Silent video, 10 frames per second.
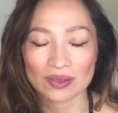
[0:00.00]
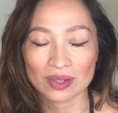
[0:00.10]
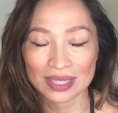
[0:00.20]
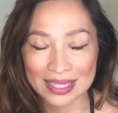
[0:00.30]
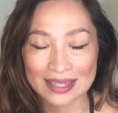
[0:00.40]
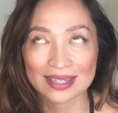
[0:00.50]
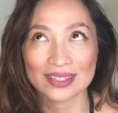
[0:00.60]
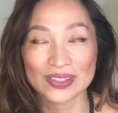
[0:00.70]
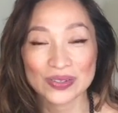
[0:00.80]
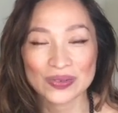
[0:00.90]
cleansing
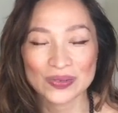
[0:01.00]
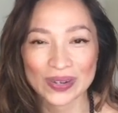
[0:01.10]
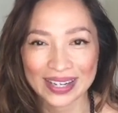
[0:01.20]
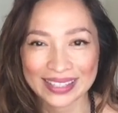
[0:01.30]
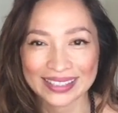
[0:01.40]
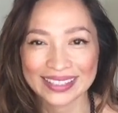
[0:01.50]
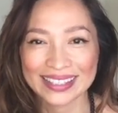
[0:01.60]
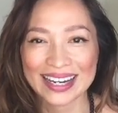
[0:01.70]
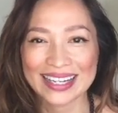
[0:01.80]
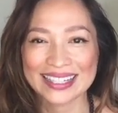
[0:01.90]
through
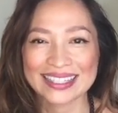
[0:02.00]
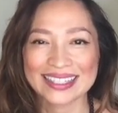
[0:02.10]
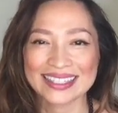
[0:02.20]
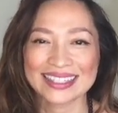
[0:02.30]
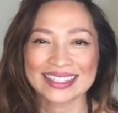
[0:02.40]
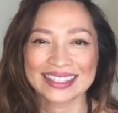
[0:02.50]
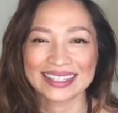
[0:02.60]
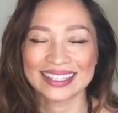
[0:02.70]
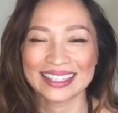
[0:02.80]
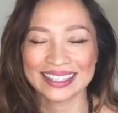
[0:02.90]
water and
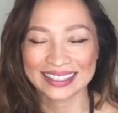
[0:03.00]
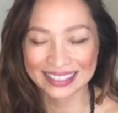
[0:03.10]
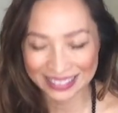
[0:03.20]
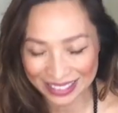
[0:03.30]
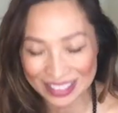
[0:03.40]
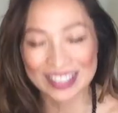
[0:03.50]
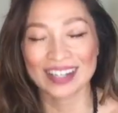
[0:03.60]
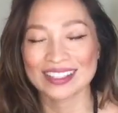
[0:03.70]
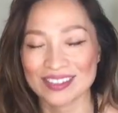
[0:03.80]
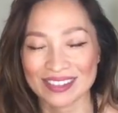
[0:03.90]

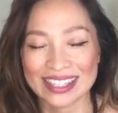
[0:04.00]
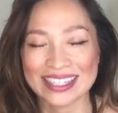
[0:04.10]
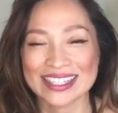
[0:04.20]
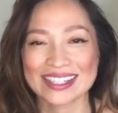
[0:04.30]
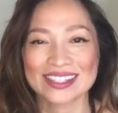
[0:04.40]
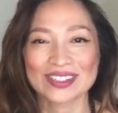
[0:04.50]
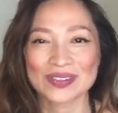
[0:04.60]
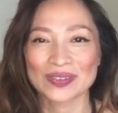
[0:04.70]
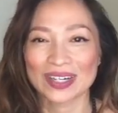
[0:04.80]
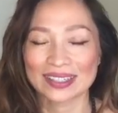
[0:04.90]
detoxification
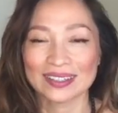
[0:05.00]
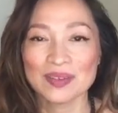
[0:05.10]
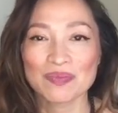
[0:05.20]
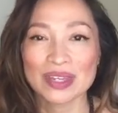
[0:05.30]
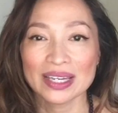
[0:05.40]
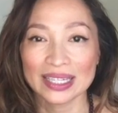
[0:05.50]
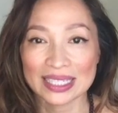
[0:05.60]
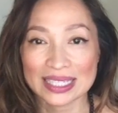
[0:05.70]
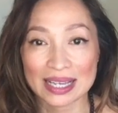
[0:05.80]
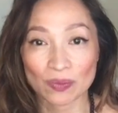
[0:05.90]
through water
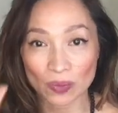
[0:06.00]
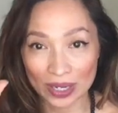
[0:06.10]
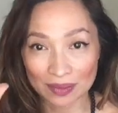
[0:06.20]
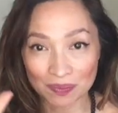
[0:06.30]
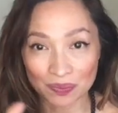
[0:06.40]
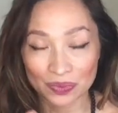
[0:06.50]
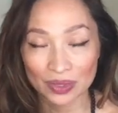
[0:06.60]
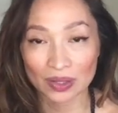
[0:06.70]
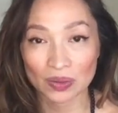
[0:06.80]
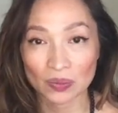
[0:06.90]
is that one,
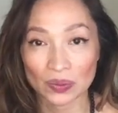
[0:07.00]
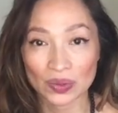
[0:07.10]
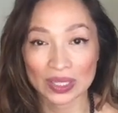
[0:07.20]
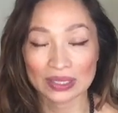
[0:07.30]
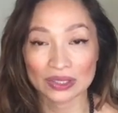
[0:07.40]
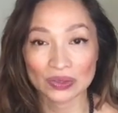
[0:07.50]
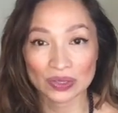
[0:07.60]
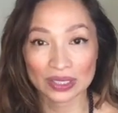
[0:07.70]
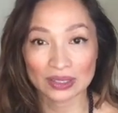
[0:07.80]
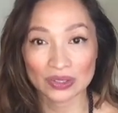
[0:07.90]
you
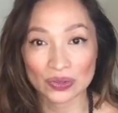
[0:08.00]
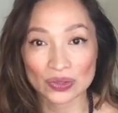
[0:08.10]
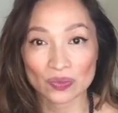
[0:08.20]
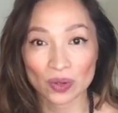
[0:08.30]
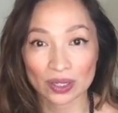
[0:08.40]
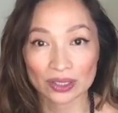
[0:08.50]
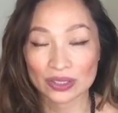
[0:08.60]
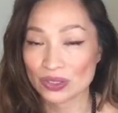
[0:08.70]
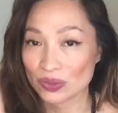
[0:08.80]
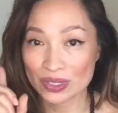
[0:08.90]
can use water
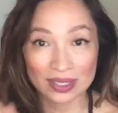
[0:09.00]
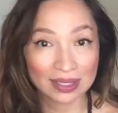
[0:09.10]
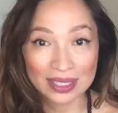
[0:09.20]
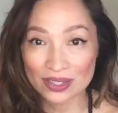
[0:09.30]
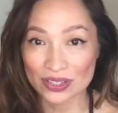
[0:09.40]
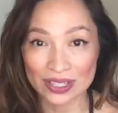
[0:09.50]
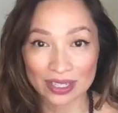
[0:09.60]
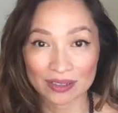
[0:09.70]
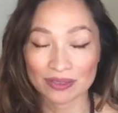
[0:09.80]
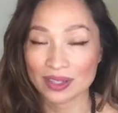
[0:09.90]
to just cleanse
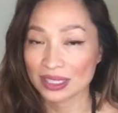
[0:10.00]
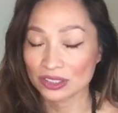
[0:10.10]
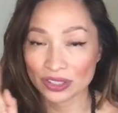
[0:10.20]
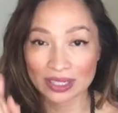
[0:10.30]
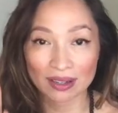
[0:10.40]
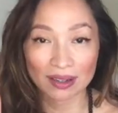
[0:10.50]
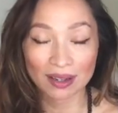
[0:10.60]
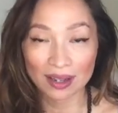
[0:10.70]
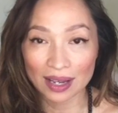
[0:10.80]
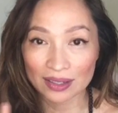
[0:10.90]
yourself. Drink a
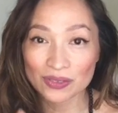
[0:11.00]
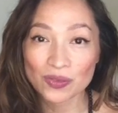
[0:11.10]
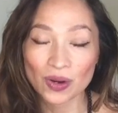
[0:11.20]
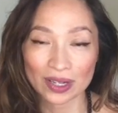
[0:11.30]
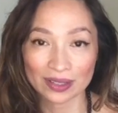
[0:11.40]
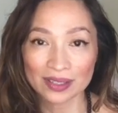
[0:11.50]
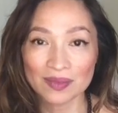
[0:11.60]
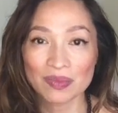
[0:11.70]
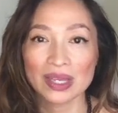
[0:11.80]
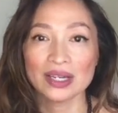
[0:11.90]
lot of water
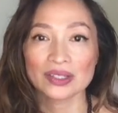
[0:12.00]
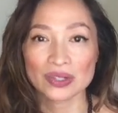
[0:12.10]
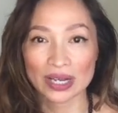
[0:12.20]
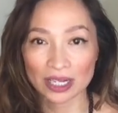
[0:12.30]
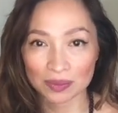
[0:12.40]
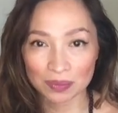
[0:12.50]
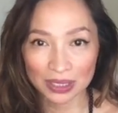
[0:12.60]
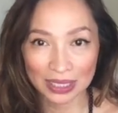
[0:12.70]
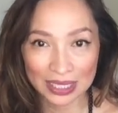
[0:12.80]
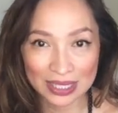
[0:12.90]
to help
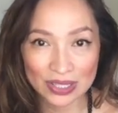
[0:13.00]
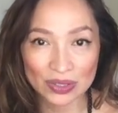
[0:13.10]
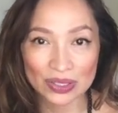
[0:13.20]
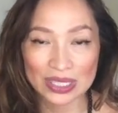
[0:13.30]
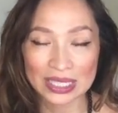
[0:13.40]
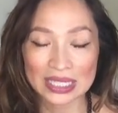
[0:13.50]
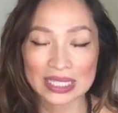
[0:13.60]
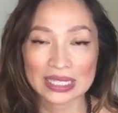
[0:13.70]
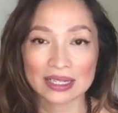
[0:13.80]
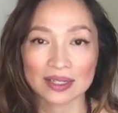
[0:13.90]
cleanse your
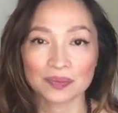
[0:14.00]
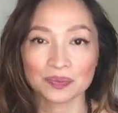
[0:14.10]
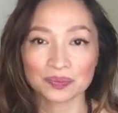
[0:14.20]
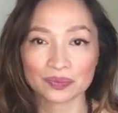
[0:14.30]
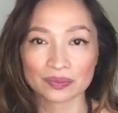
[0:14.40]
system